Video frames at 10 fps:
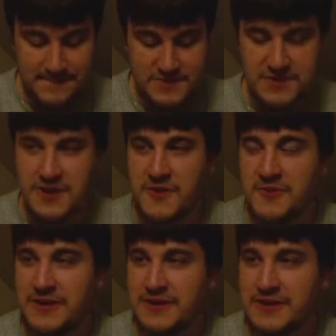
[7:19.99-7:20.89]
You
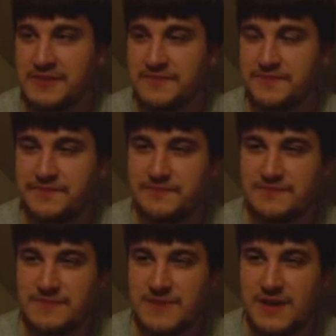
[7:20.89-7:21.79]
know,
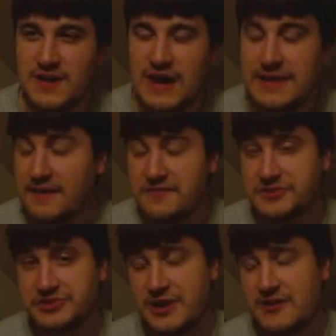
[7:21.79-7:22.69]
I love the
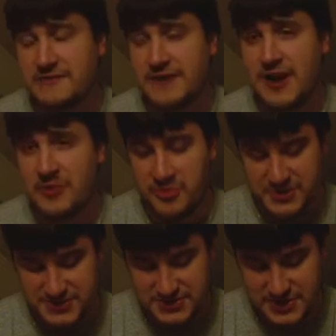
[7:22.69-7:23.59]
sheriff, the guy who
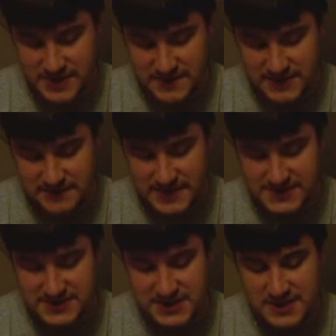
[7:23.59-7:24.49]
plays the sheriff. I love
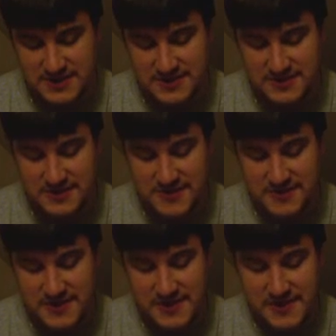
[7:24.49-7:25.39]
that scene, you know,